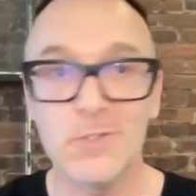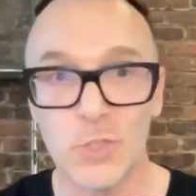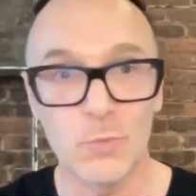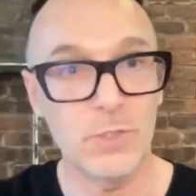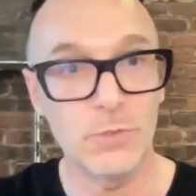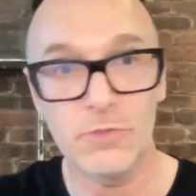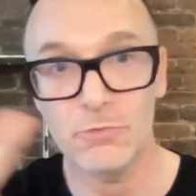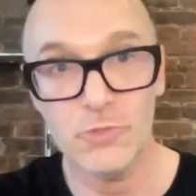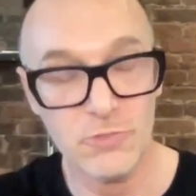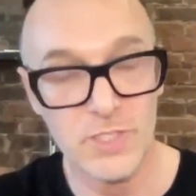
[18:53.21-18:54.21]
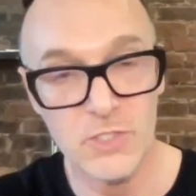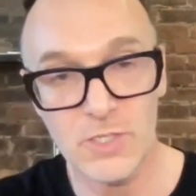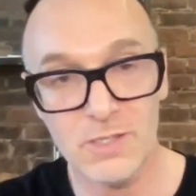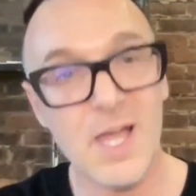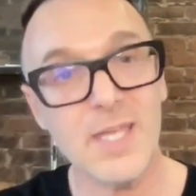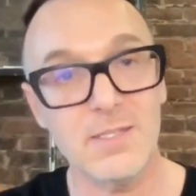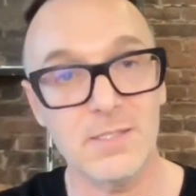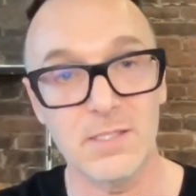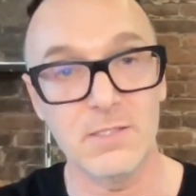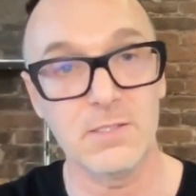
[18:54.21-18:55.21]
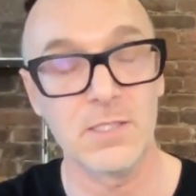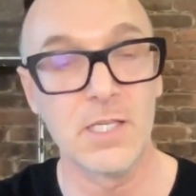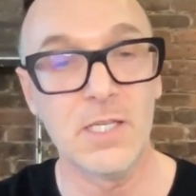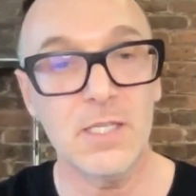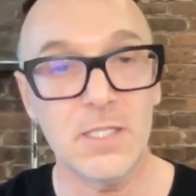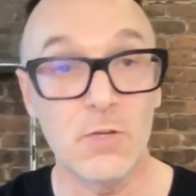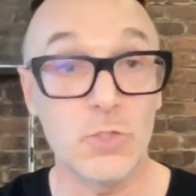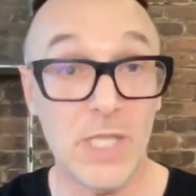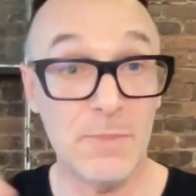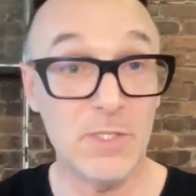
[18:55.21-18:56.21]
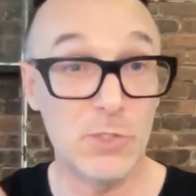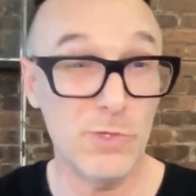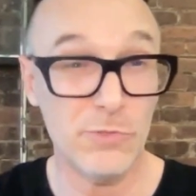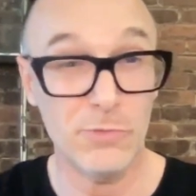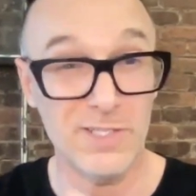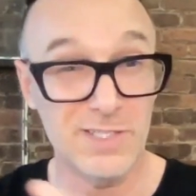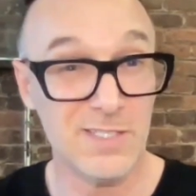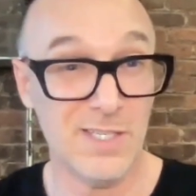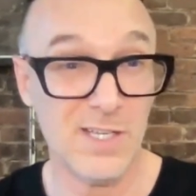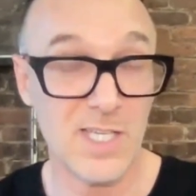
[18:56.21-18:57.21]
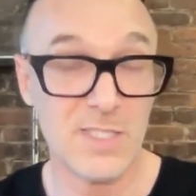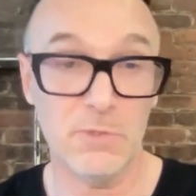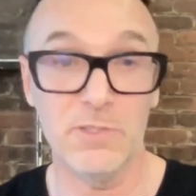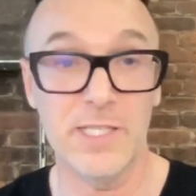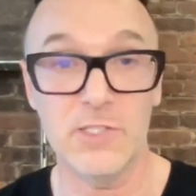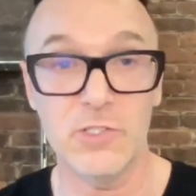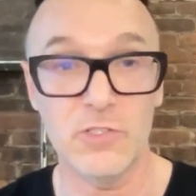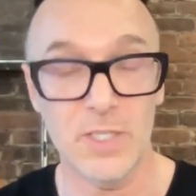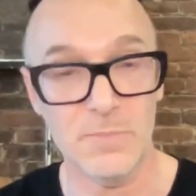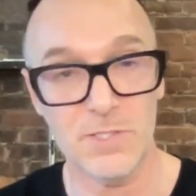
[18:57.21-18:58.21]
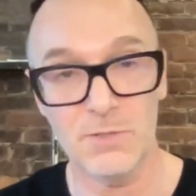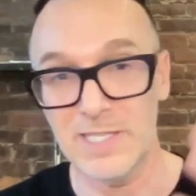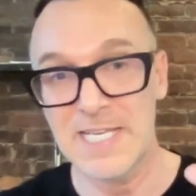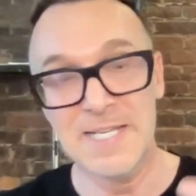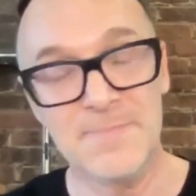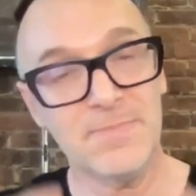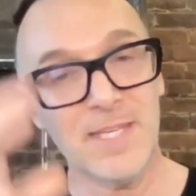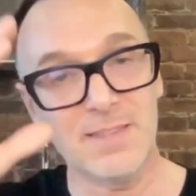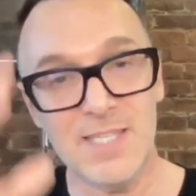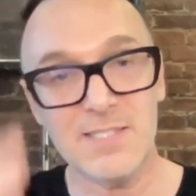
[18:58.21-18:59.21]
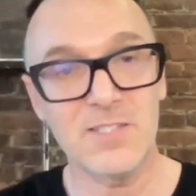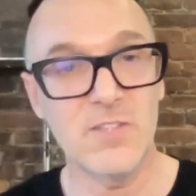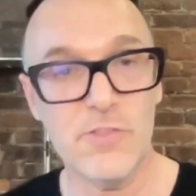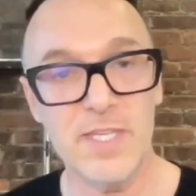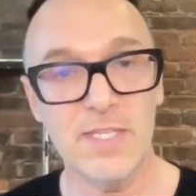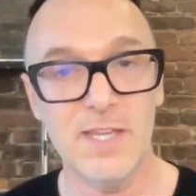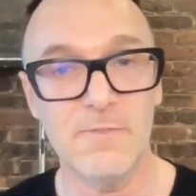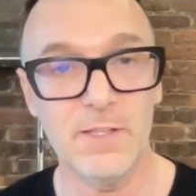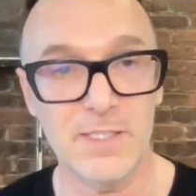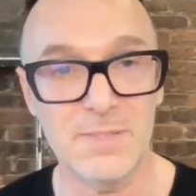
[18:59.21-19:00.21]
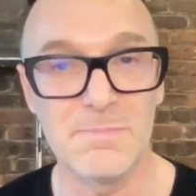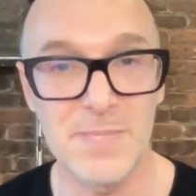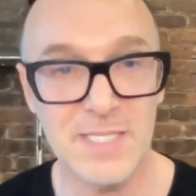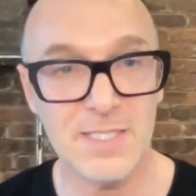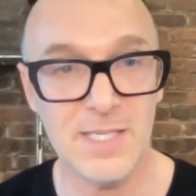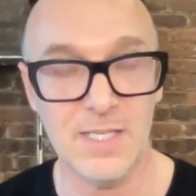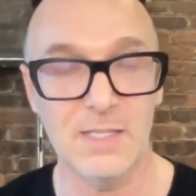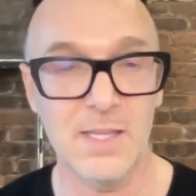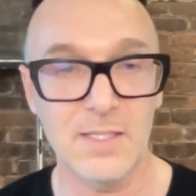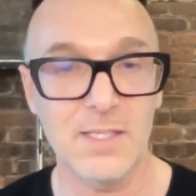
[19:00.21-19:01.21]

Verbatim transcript: Do we do it through strategic mm-hmm. alliances? You know, can we do it through existing customer relationships? So like this is the thinking I feel like is missing a lot of